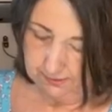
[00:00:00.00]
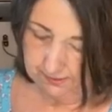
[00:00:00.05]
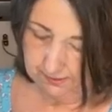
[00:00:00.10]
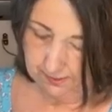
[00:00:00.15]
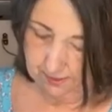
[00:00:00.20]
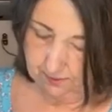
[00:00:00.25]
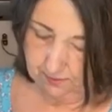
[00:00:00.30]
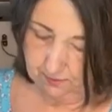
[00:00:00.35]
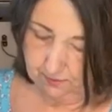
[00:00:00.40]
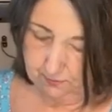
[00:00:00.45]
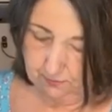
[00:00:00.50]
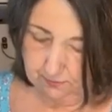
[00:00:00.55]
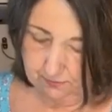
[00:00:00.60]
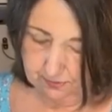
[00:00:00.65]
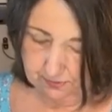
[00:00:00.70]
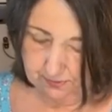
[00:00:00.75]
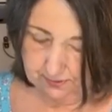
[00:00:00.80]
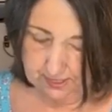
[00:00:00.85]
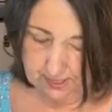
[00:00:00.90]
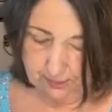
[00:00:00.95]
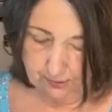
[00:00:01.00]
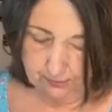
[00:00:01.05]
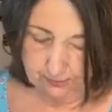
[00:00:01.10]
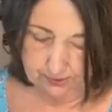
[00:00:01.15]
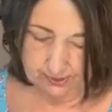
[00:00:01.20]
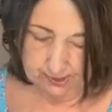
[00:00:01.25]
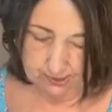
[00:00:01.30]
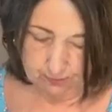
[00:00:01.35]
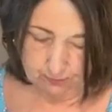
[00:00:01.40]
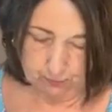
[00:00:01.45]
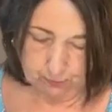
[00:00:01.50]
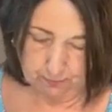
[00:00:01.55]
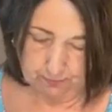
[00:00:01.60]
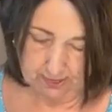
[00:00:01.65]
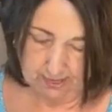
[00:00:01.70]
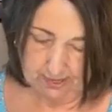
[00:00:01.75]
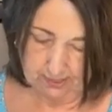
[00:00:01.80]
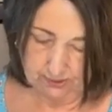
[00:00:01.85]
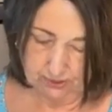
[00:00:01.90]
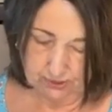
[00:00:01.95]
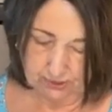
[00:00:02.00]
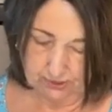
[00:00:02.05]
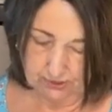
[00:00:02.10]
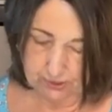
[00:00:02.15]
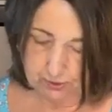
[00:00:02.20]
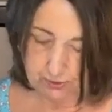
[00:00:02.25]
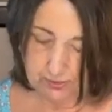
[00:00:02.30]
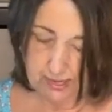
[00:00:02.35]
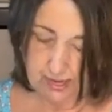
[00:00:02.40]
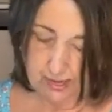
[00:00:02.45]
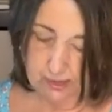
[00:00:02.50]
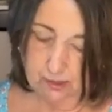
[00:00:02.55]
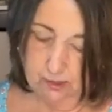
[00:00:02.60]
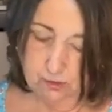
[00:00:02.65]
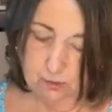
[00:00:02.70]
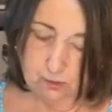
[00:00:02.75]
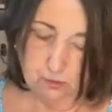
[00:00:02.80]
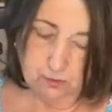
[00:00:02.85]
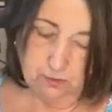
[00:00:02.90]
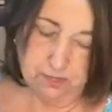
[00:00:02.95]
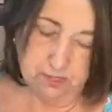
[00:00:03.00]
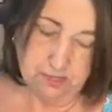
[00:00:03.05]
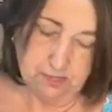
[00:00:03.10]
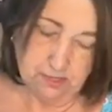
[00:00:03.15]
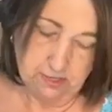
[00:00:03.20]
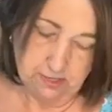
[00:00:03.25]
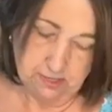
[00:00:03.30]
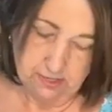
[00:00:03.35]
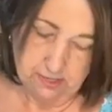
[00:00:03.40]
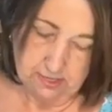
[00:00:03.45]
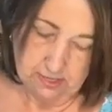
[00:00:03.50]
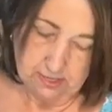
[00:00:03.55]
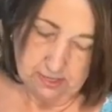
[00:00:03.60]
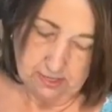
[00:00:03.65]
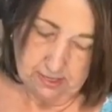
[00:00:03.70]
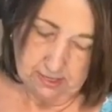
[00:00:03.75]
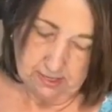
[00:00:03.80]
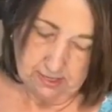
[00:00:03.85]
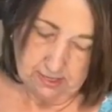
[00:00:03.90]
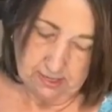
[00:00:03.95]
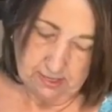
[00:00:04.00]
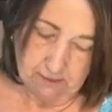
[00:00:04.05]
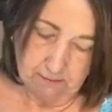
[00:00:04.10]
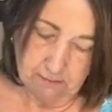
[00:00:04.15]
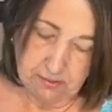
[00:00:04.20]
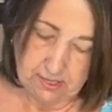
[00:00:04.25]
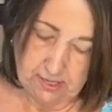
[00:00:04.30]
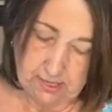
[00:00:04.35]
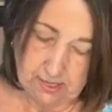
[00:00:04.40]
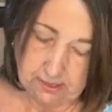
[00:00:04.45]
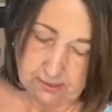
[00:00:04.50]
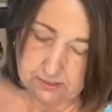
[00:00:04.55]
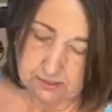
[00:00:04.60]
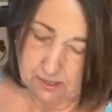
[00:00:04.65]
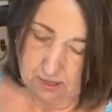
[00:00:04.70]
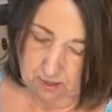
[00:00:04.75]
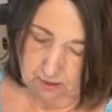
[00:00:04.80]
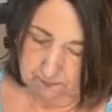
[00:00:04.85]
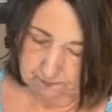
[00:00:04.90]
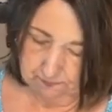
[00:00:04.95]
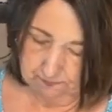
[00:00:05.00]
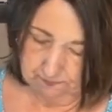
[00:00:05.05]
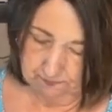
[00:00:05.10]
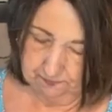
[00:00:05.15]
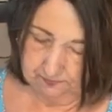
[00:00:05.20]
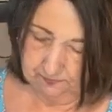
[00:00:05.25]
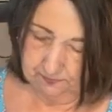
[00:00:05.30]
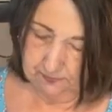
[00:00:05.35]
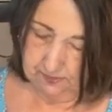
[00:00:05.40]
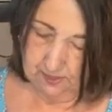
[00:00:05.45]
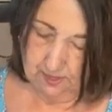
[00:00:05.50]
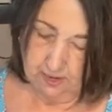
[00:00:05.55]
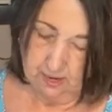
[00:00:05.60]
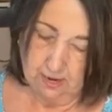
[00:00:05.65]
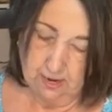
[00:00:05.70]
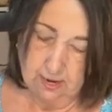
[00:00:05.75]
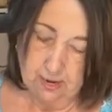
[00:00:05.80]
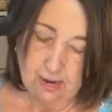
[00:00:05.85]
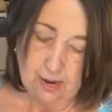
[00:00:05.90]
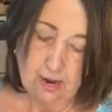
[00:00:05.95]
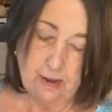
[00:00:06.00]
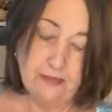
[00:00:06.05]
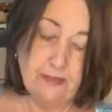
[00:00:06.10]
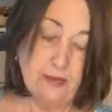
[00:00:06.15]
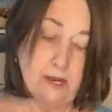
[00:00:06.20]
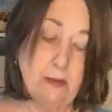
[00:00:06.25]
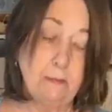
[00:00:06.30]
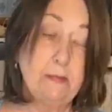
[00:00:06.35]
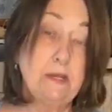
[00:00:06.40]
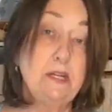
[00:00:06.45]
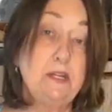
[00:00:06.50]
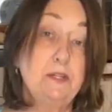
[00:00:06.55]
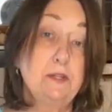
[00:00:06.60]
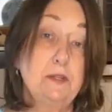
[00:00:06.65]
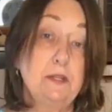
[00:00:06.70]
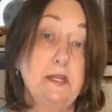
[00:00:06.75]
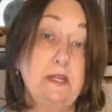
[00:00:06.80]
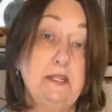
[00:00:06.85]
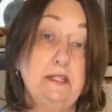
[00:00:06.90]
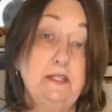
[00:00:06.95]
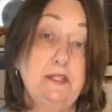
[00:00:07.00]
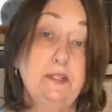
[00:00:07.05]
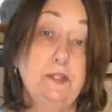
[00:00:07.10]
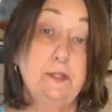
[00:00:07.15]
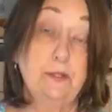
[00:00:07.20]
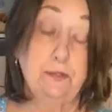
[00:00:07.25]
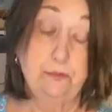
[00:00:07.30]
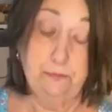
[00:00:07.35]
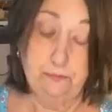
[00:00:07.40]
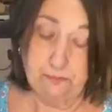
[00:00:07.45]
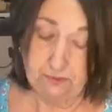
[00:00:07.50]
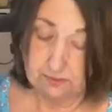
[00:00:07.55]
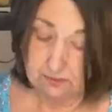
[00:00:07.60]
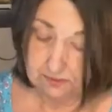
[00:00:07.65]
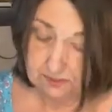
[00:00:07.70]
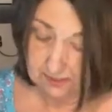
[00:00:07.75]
So the yellow and yellow won't match. So yellow and pink, nope. I think I'm gonna do these two.